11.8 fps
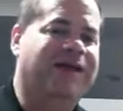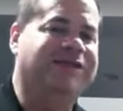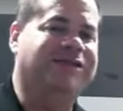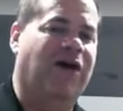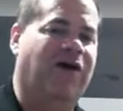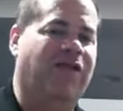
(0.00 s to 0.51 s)

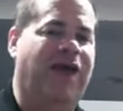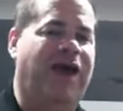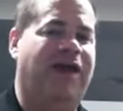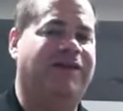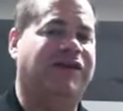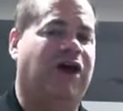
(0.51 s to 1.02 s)
It's all
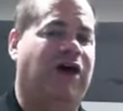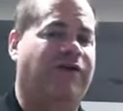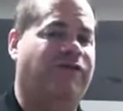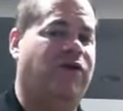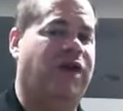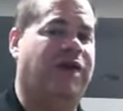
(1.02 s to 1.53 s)
there, it's
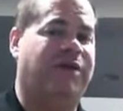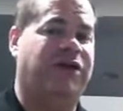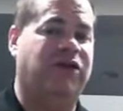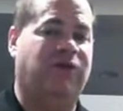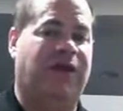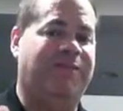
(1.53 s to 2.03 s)
all free, but
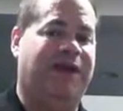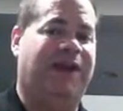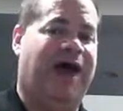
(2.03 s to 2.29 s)
you get me